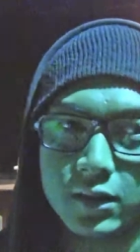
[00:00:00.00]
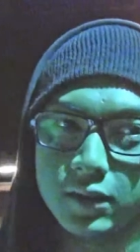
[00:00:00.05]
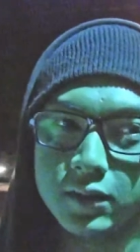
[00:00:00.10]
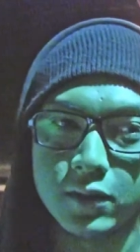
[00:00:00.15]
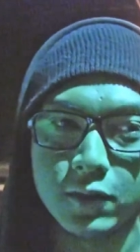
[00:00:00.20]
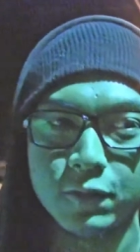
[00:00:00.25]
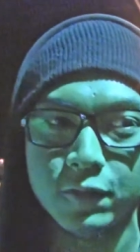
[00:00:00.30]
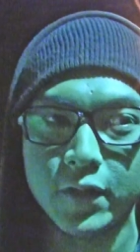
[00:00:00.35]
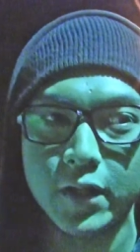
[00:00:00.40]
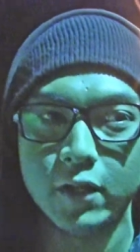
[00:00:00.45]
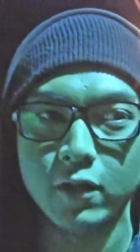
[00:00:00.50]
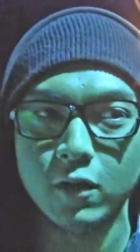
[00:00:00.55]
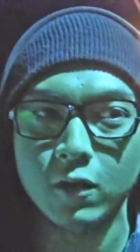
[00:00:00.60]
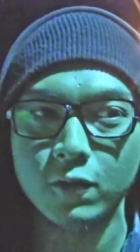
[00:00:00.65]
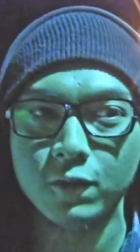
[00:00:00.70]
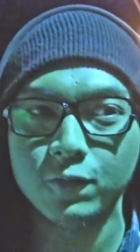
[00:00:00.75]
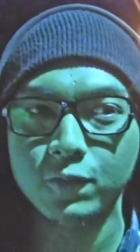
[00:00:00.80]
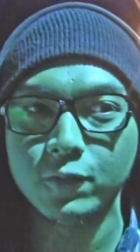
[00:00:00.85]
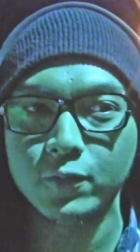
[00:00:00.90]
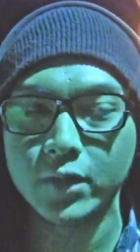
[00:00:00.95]
He's a fan of
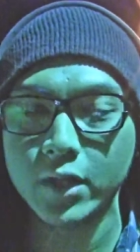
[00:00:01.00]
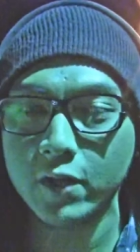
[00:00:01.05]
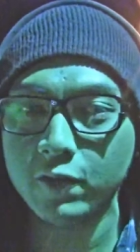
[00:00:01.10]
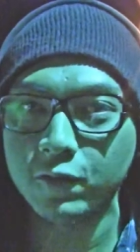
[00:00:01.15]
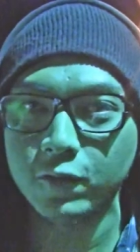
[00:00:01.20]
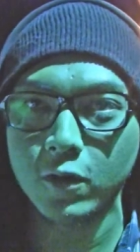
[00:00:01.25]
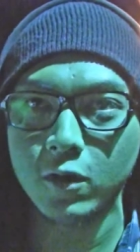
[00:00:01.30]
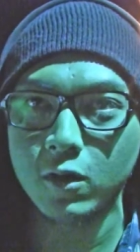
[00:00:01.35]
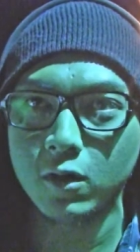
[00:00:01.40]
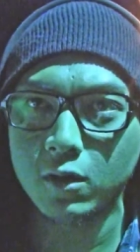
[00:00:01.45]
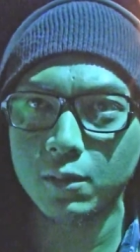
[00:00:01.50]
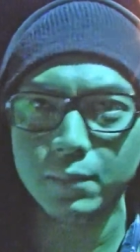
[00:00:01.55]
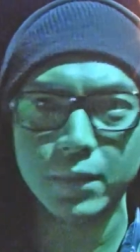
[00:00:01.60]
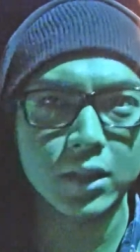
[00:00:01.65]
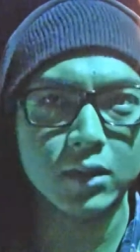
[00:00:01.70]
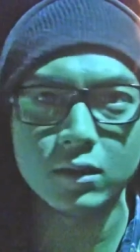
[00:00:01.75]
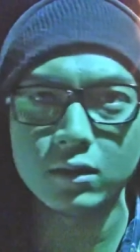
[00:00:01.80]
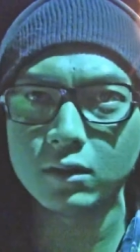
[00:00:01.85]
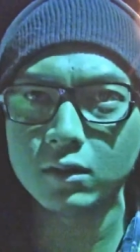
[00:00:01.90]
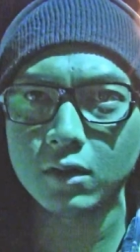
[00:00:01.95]
deathcore,
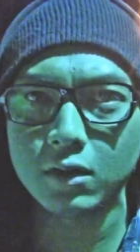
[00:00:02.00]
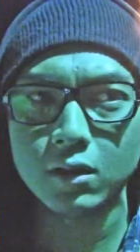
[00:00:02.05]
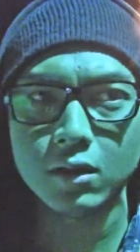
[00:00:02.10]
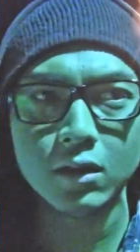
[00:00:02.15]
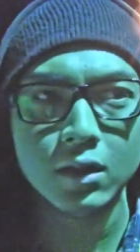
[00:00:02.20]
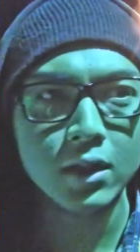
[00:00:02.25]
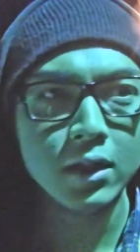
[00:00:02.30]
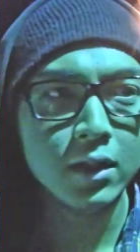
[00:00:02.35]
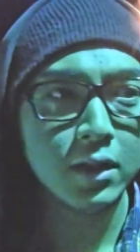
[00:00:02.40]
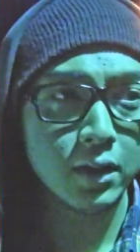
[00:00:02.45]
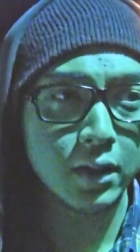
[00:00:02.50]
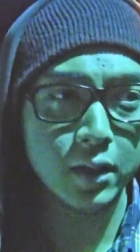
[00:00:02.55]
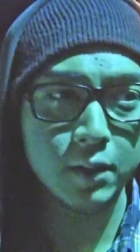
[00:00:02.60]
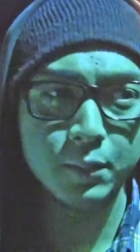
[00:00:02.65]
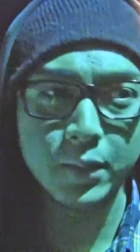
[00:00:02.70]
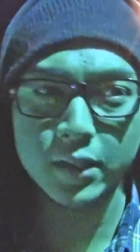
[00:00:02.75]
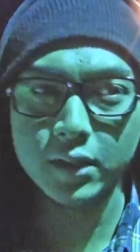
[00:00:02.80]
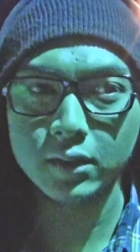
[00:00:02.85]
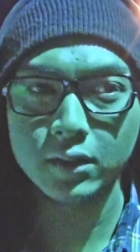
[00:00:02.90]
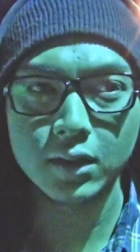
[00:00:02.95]
metalcore, and
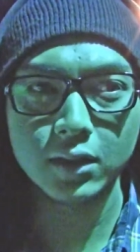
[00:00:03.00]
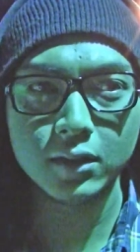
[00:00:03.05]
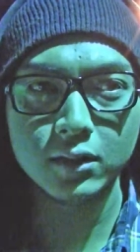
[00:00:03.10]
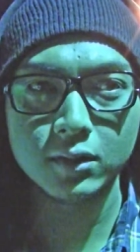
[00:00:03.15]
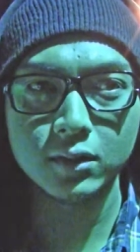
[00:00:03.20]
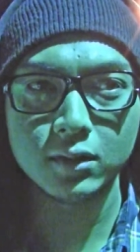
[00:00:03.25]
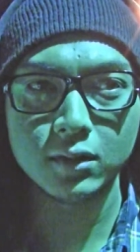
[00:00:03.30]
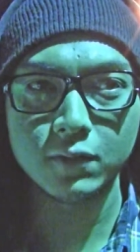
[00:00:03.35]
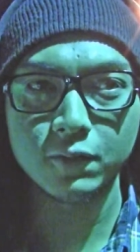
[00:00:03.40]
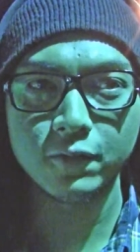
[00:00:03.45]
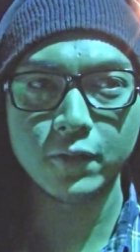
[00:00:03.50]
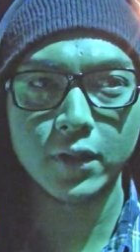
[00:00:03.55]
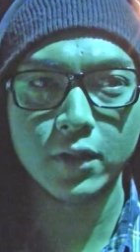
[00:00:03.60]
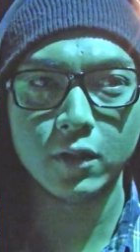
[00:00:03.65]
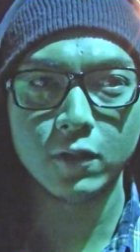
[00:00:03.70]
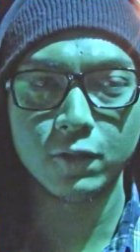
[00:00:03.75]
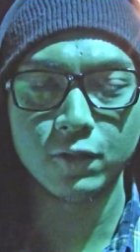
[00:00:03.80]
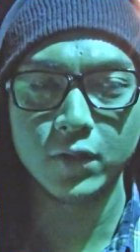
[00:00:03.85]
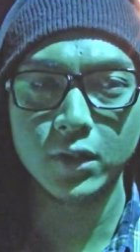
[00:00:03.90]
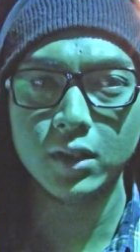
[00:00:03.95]
my guitarist is a fan
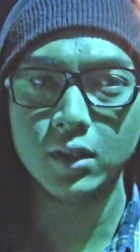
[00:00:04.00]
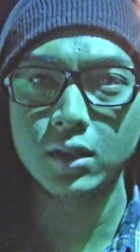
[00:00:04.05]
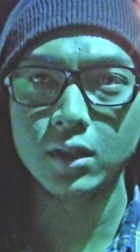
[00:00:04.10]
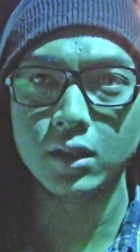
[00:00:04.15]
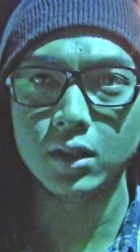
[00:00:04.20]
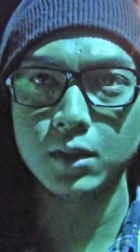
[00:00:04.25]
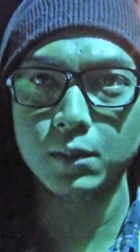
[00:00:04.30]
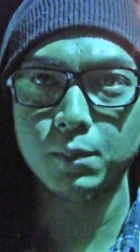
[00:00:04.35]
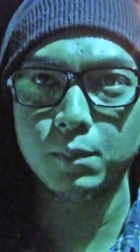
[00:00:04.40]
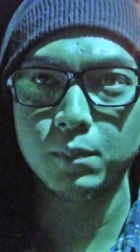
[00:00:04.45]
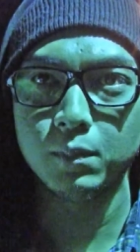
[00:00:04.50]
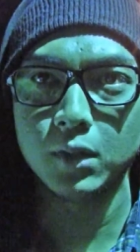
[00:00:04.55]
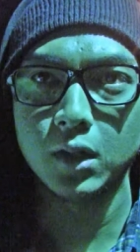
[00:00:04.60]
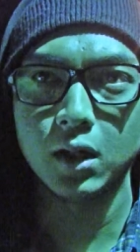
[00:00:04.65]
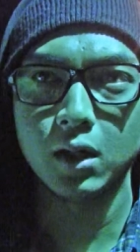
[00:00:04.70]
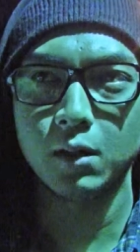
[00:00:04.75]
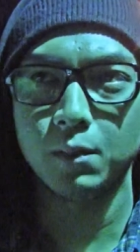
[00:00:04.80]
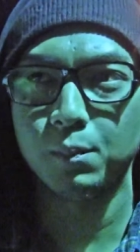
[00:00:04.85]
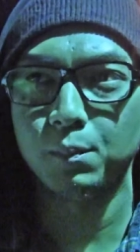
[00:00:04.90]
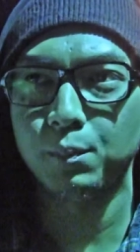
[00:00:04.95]
of indie
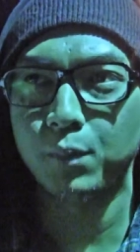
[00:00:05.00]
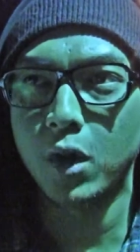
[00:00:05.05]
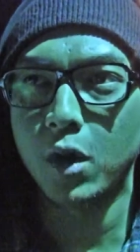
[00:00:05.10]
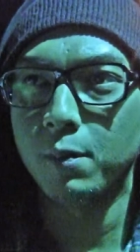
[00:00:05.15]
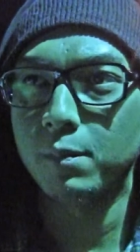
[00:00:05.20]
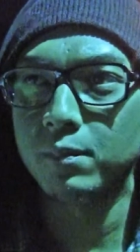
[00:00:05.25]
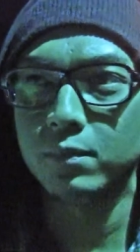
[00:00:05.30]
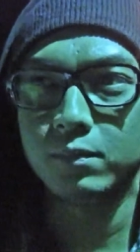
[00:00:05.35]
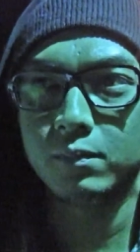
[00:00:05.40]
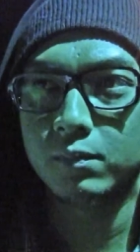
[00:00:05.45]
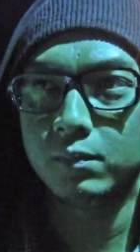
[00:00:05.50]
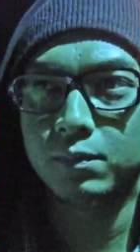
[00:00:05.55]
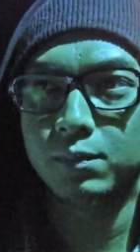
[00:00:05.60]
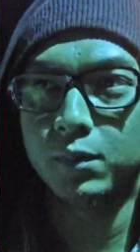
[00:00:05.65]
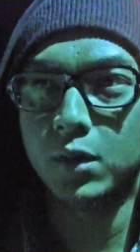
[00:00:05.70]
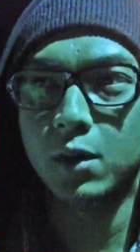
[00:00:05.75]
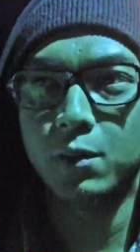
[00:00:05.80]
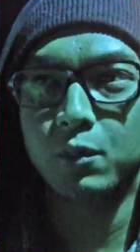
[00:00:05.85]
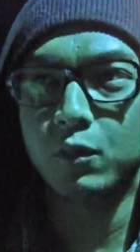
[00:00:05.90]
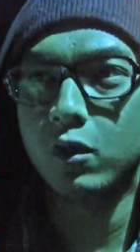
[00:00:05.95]
uh, pop,
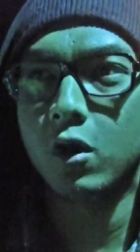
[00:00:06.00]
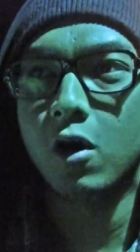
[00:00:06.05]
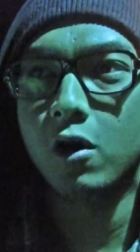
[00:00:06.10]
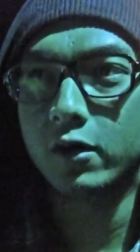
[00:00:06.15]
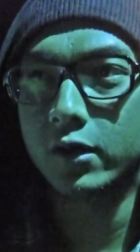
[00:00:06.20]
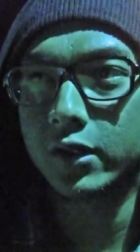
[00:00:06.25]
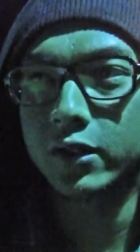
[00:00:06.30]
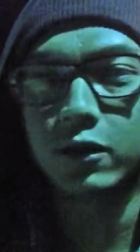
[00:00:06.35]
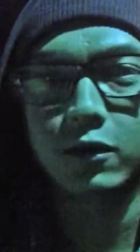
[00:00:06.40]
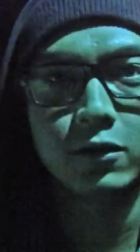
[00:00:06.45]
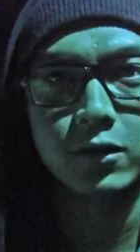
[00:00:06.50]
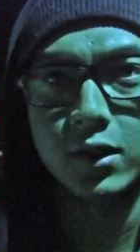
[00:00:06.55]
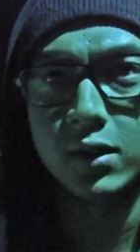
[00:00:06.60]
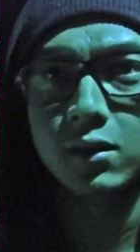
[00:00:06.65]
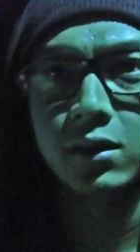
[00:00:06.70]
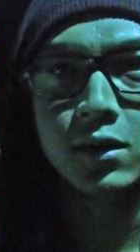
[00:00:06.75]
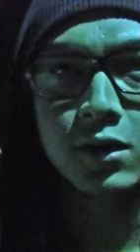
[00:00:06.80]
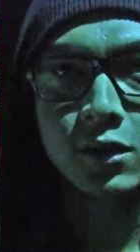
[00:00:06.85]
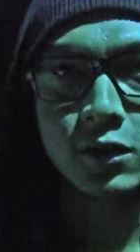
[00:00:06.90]
pop rock, and all that.